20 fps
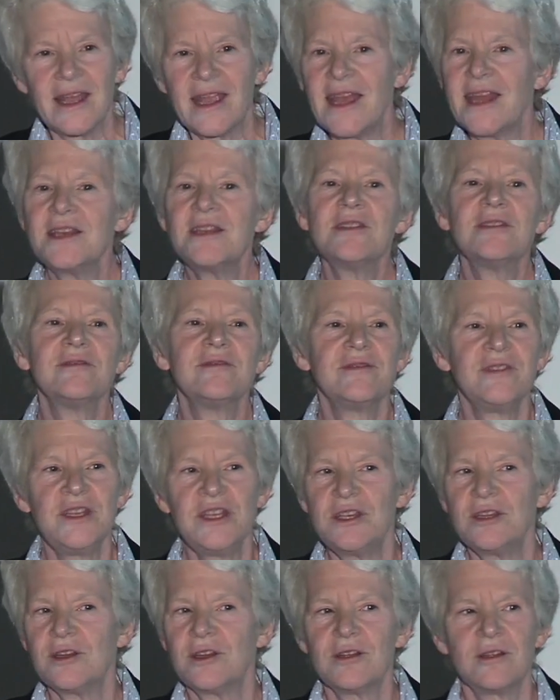
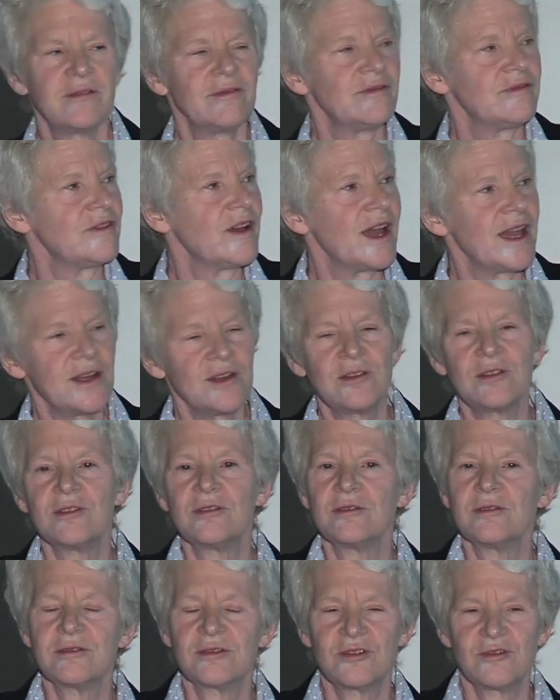end-of-year
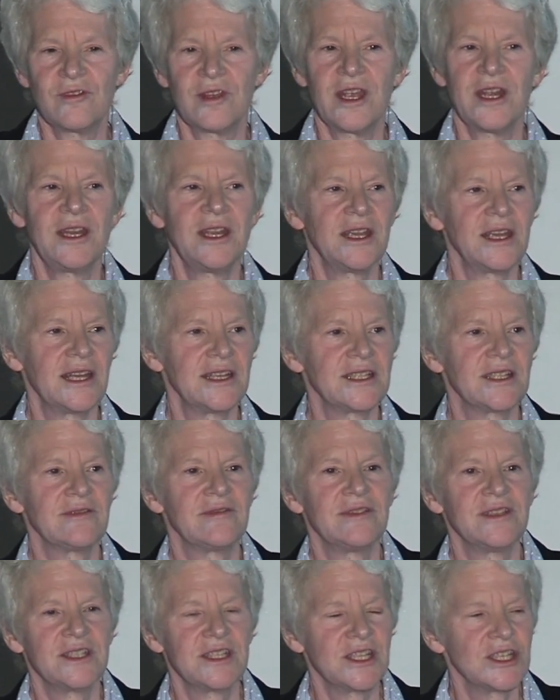final training as a
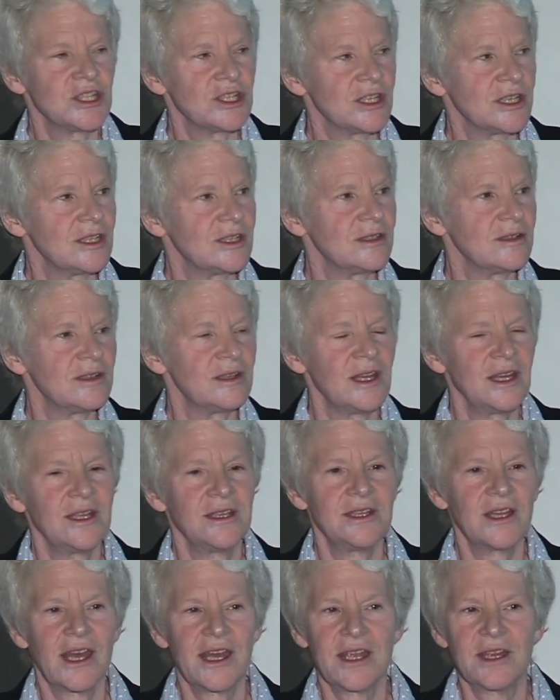physician,
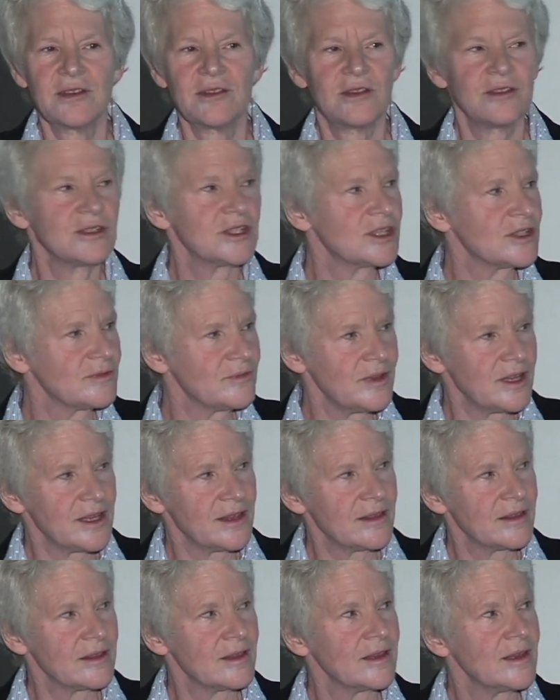diagnosed
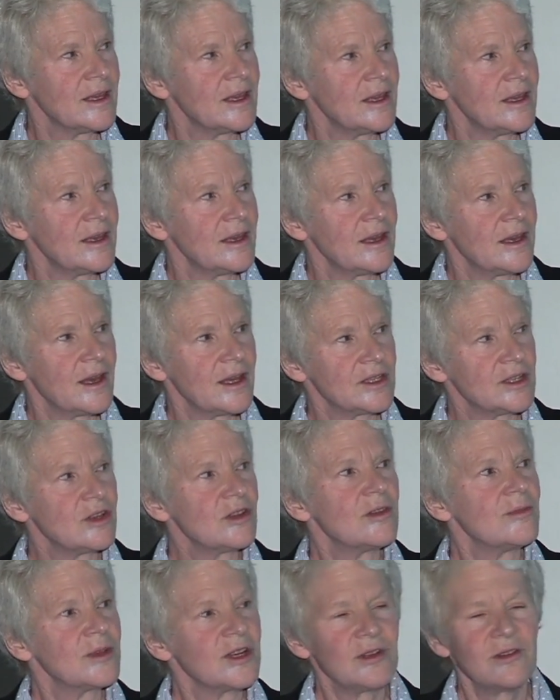with a
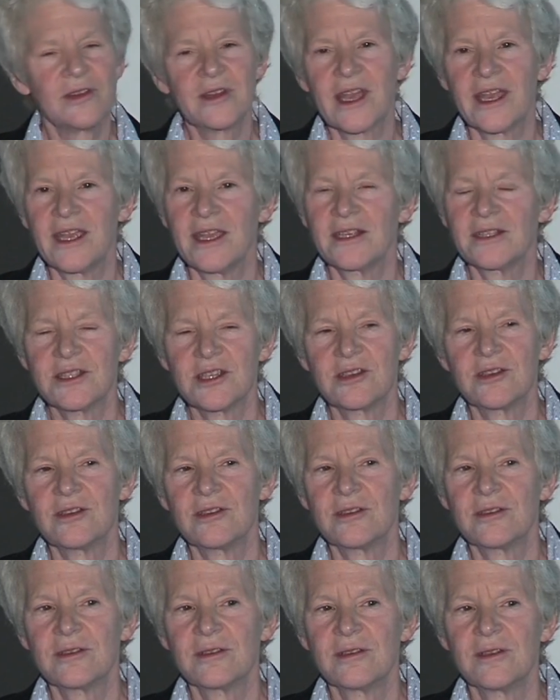terminal
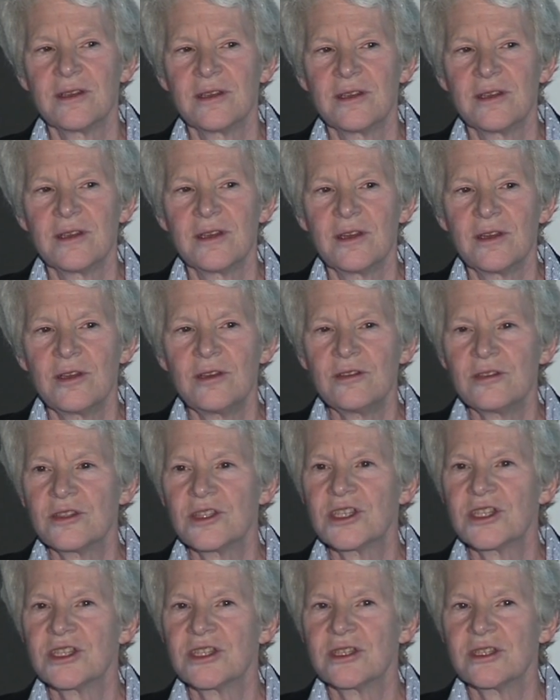cancer,
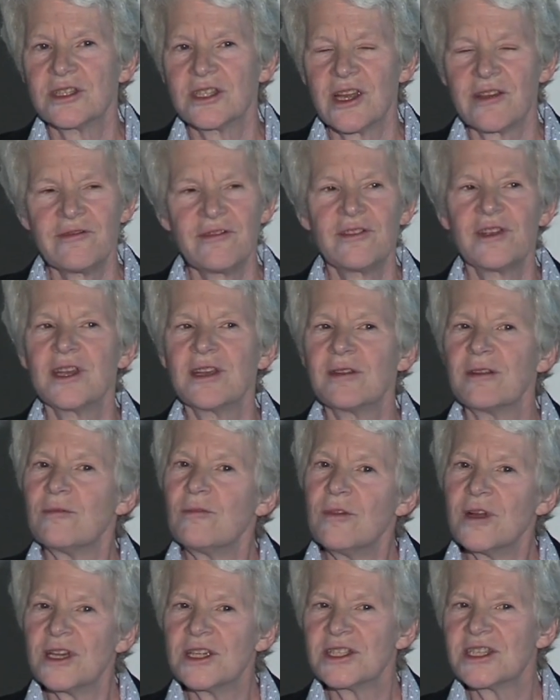whose suffering
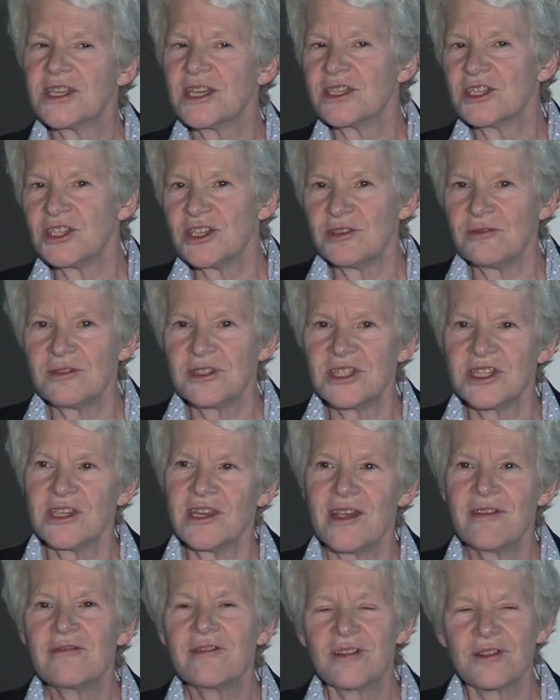was that she was
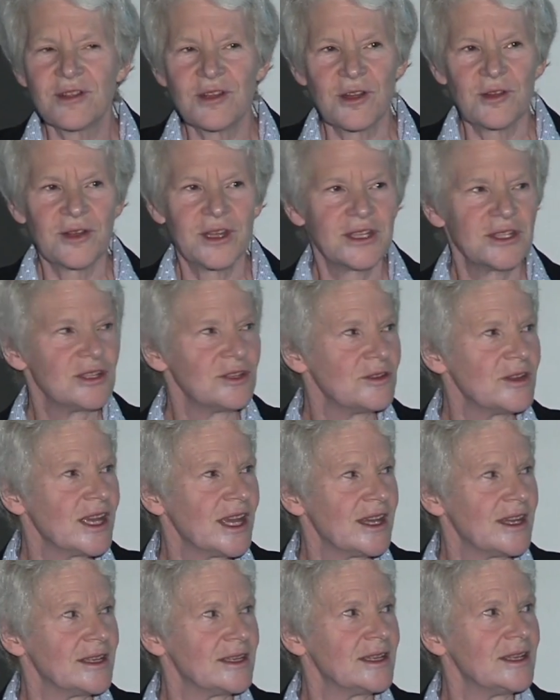never going to
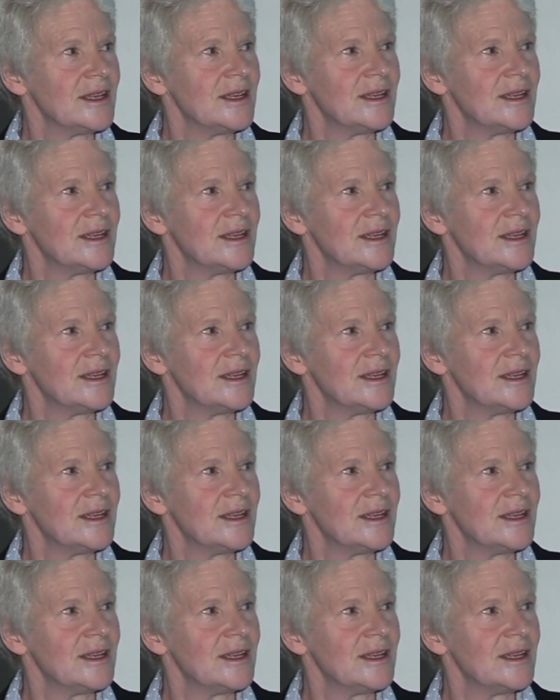get